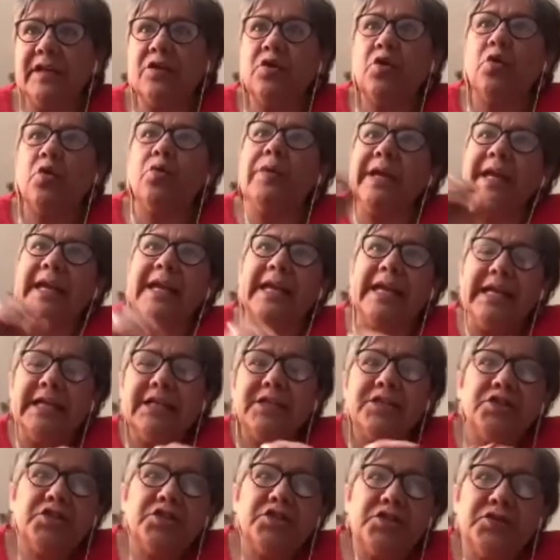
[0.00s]
going
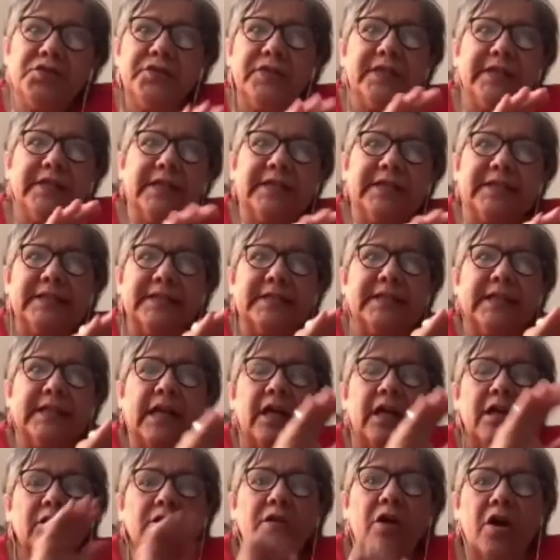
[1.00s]
into this
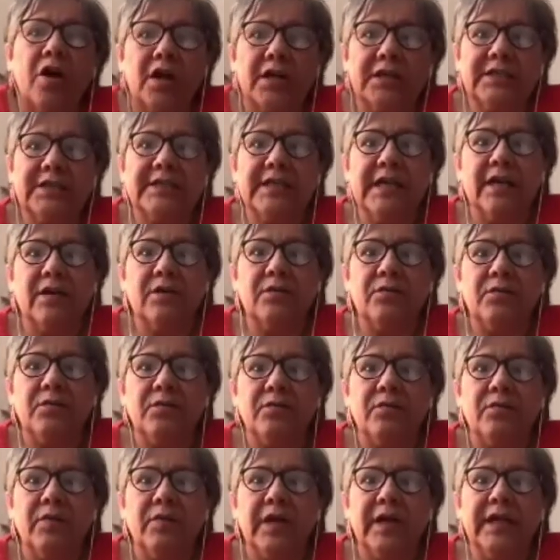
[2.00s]
lockdown,
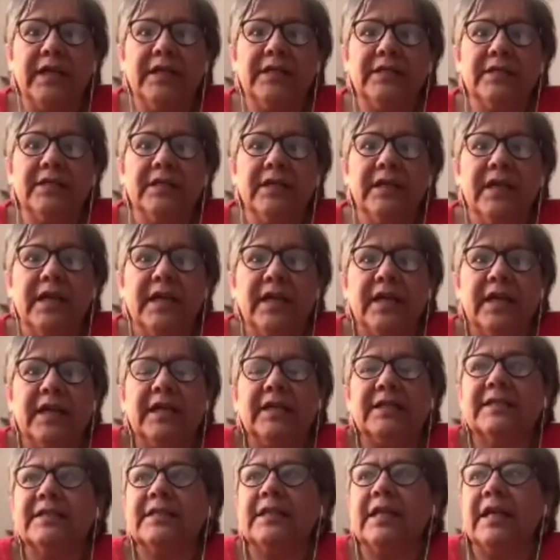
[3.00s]
right?
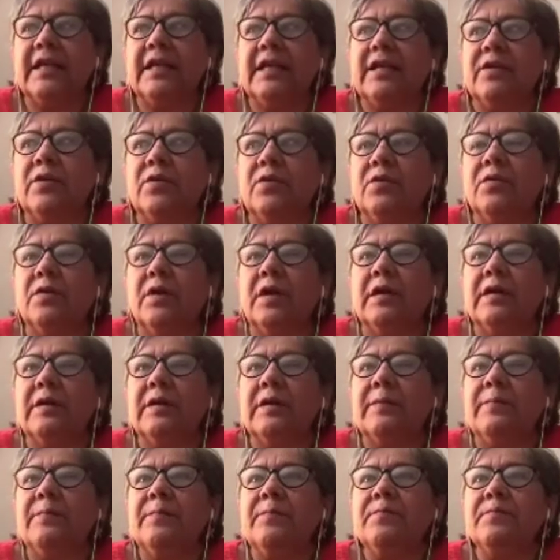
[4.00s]
It's like,
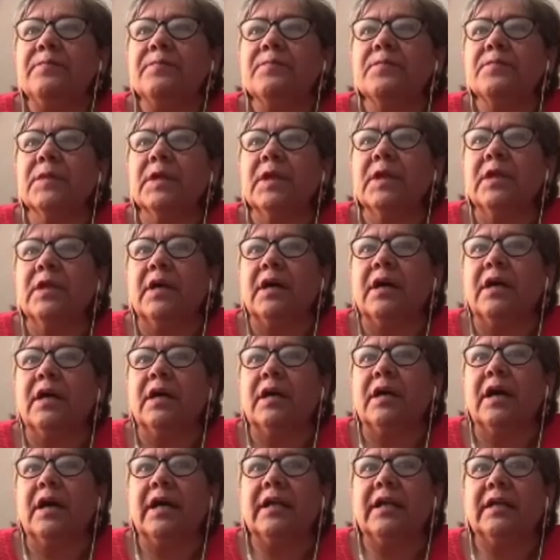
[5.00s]

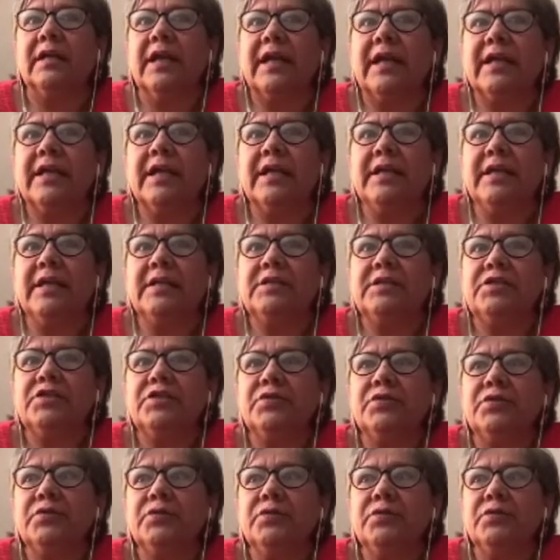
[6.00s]
I liken it
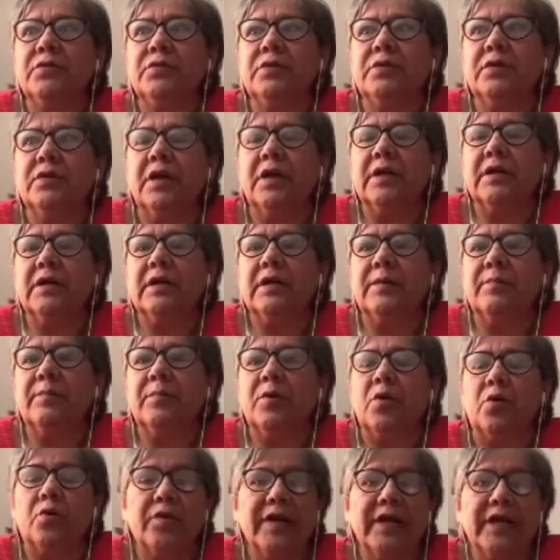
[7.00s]
to
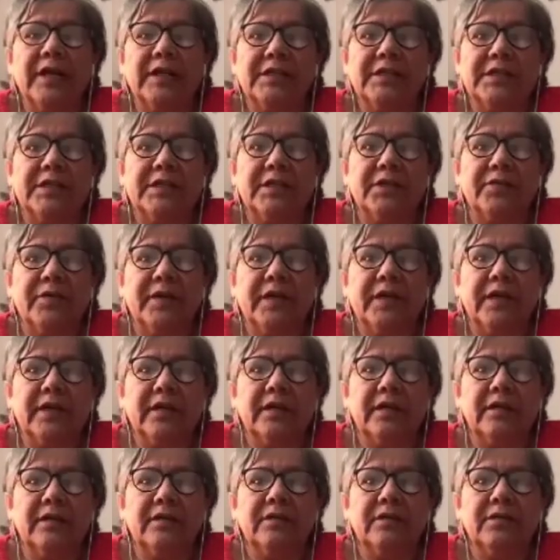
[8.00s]
orienteering
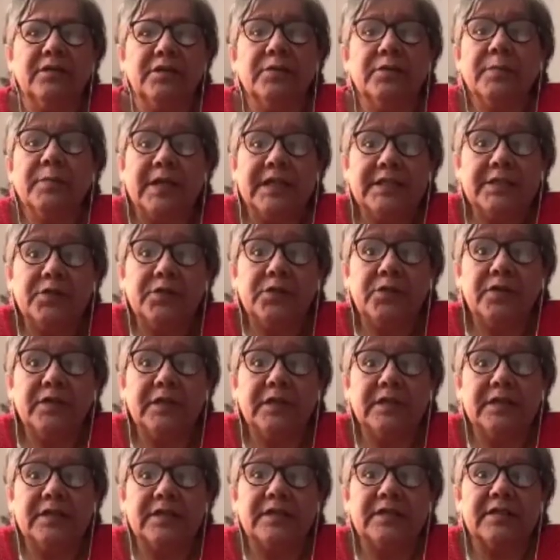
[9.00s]
to my
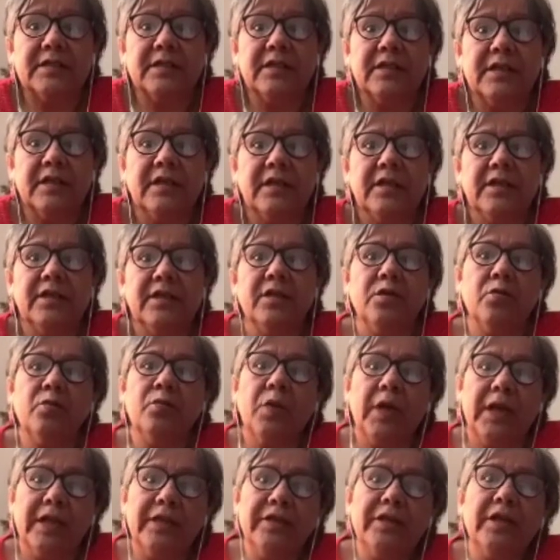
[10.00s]
students. You know,
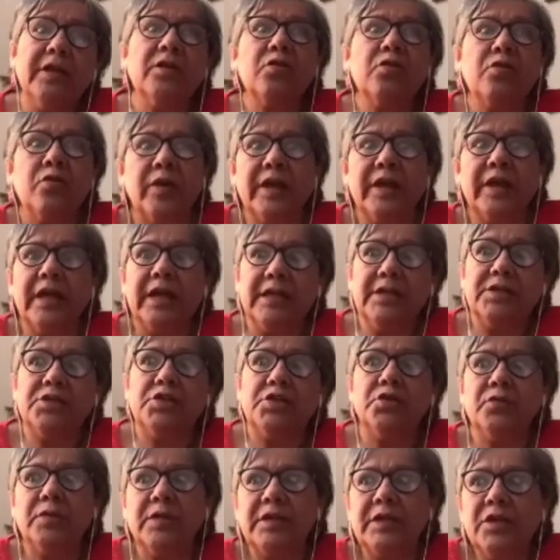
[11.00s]
when they're going
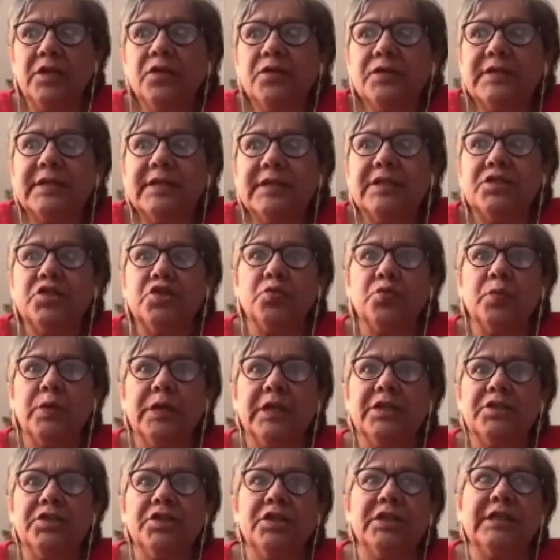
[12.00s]
into a new
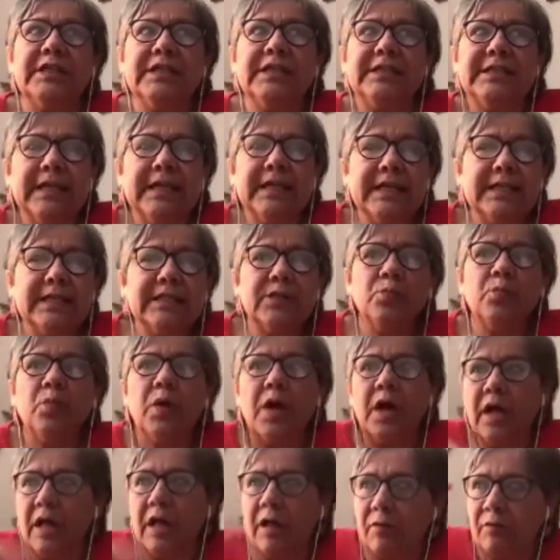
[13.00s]
situation, it takes a
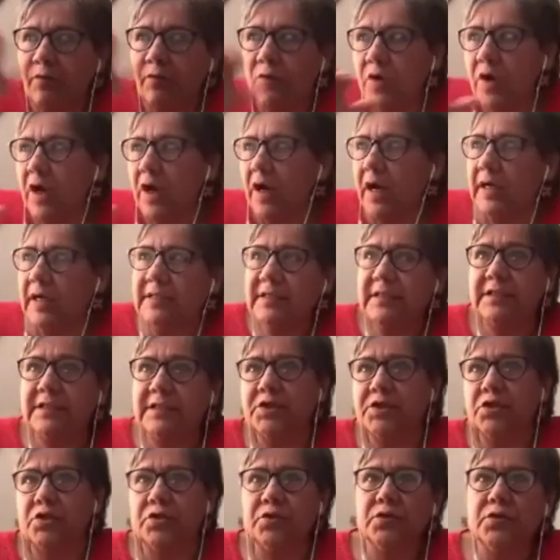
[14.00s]
while for us
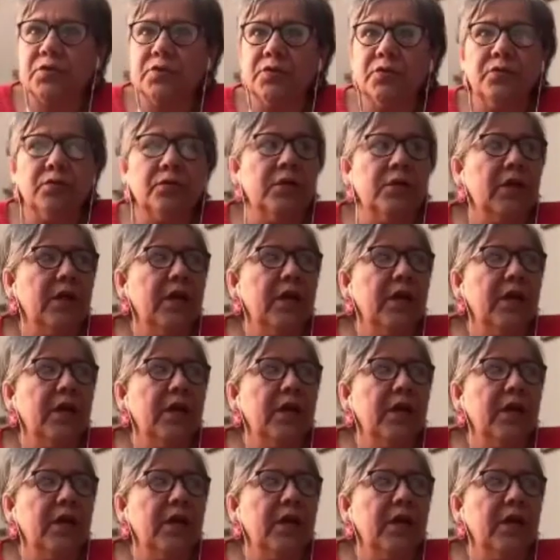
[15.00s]
to